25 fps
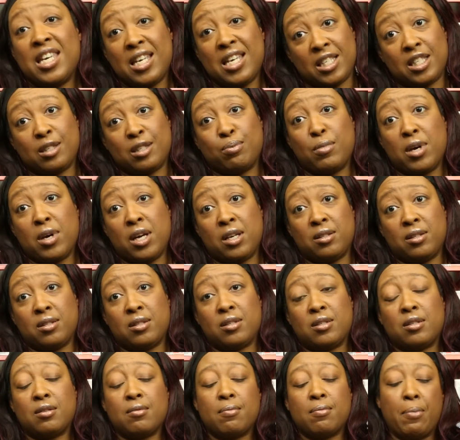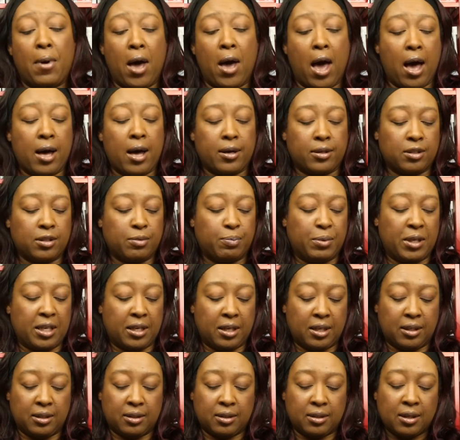this month's box,
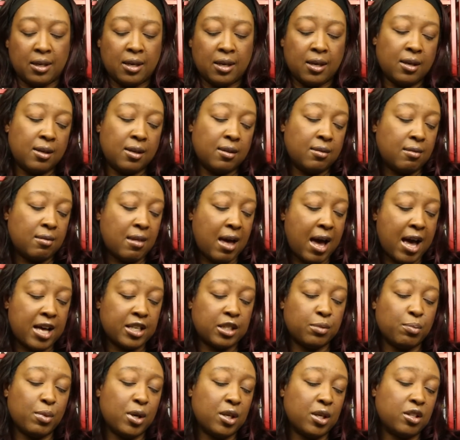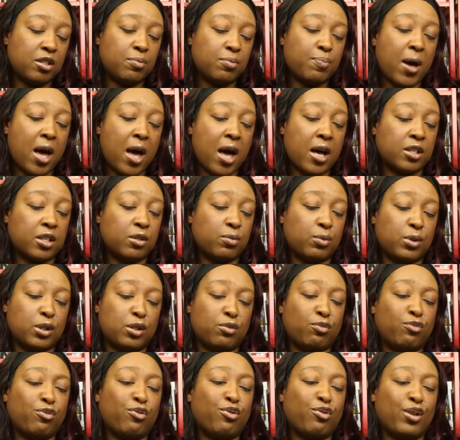because last month's box
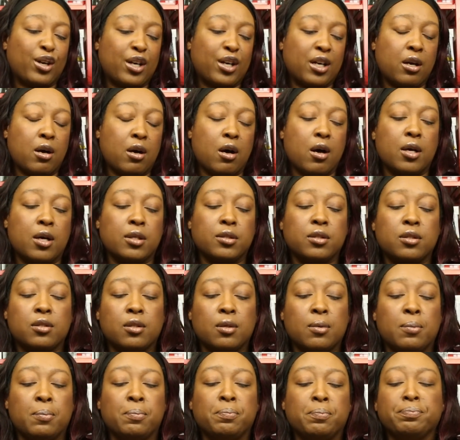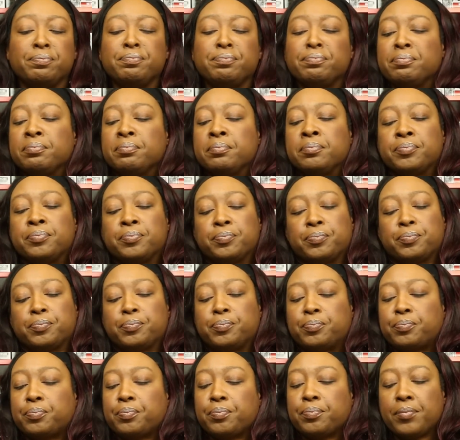was freaking awesome.
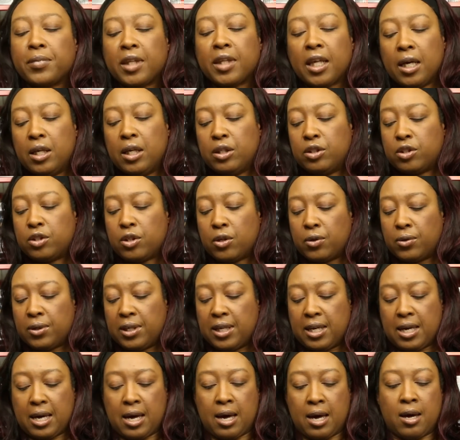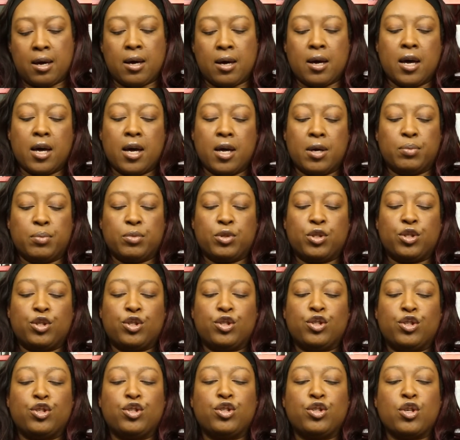And so, yeah, I'm
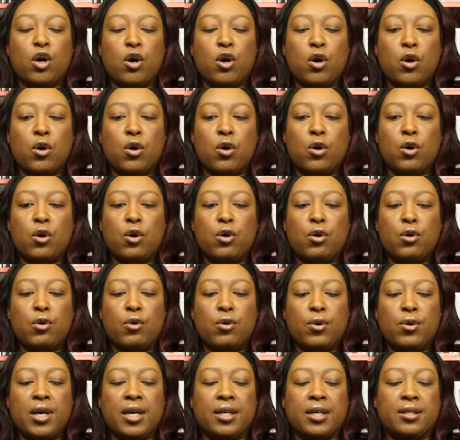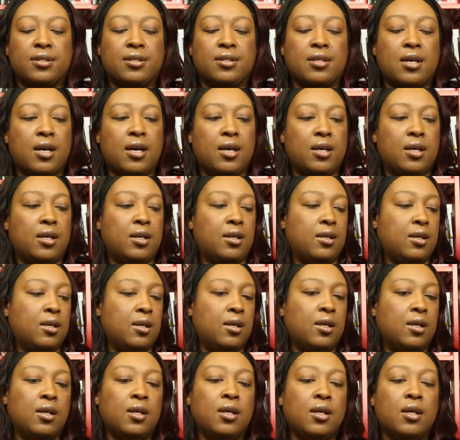so excited.
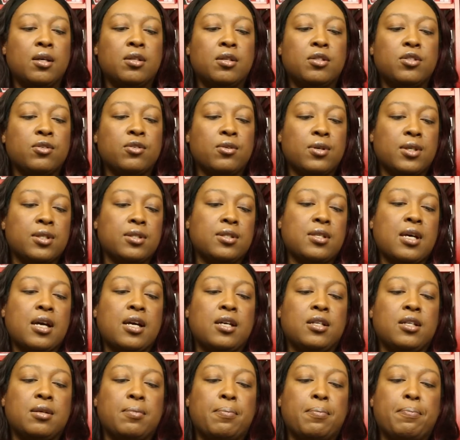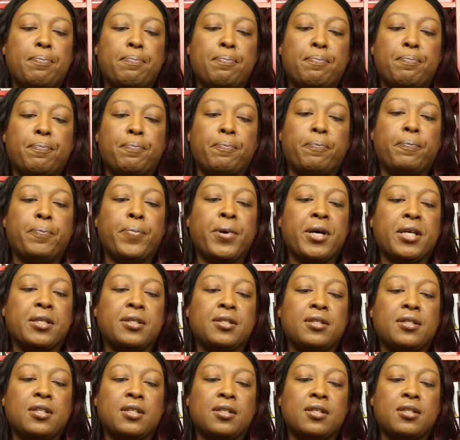So excited to
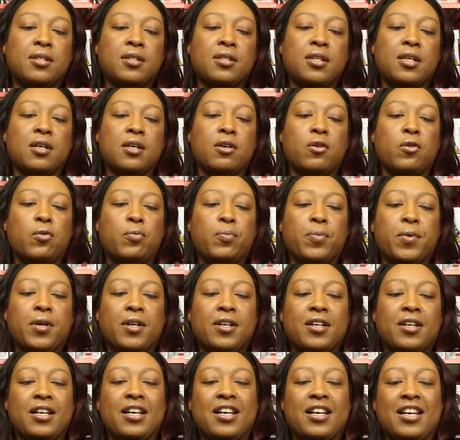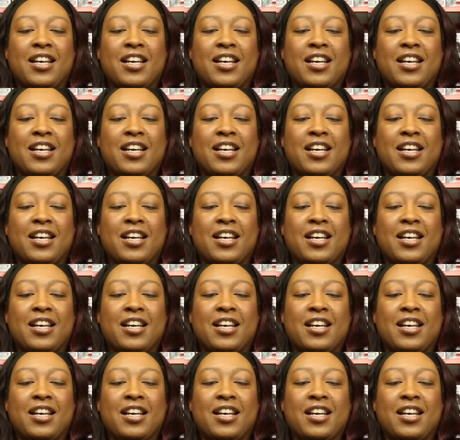bust this thing open.